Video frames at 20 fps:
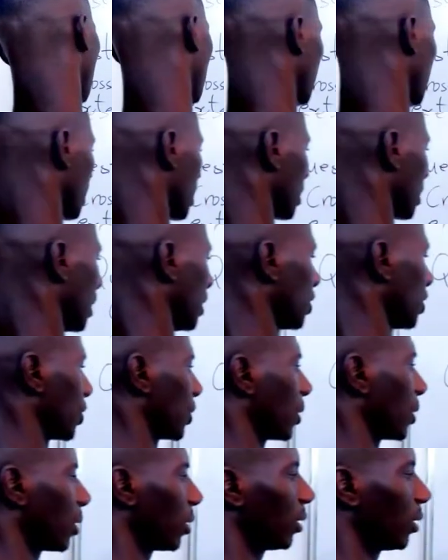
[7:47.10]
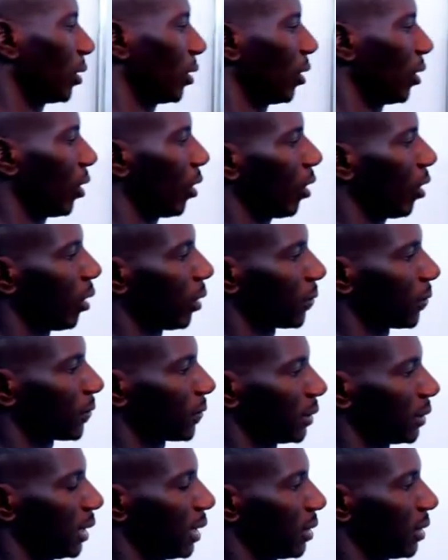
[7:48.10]
an extension
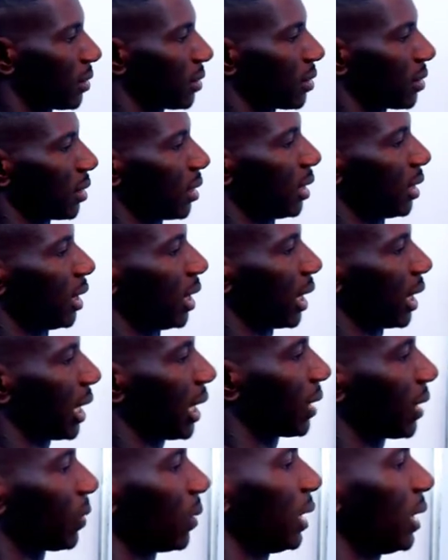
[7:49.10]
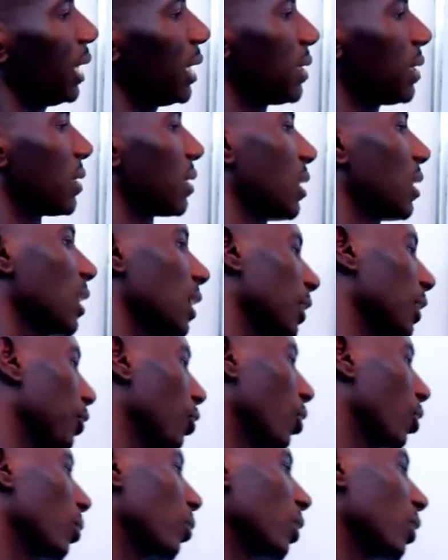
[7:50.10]
of this. Calculate the
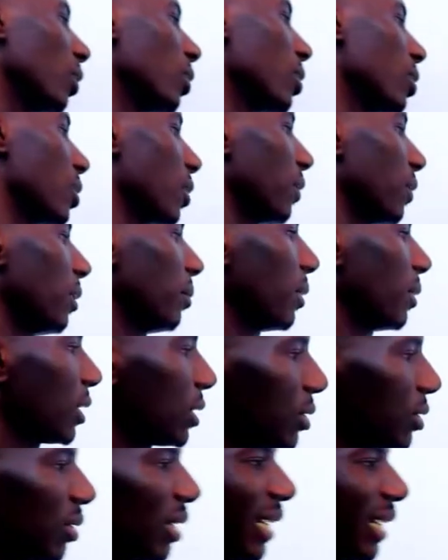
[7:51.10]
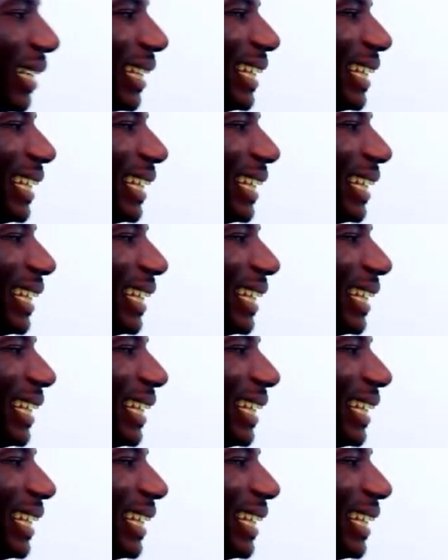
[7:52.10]
young modulus of the material